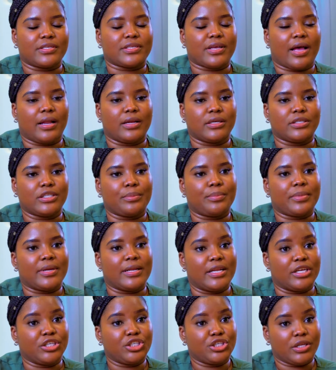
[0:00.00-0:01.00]
a scholarship
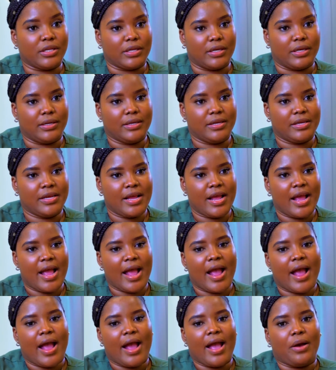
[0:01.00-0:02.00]
initially,
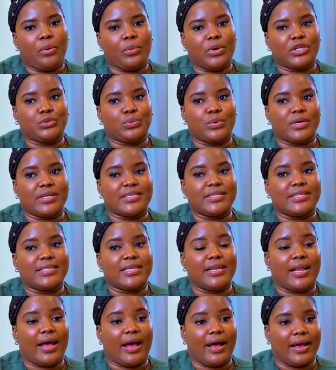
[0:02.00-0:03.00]
which was
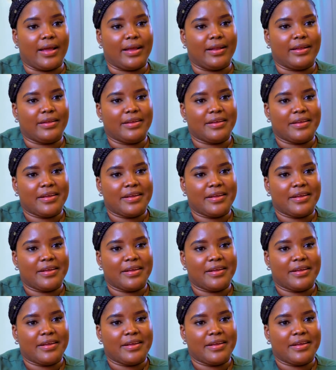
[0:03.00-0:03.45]
denied.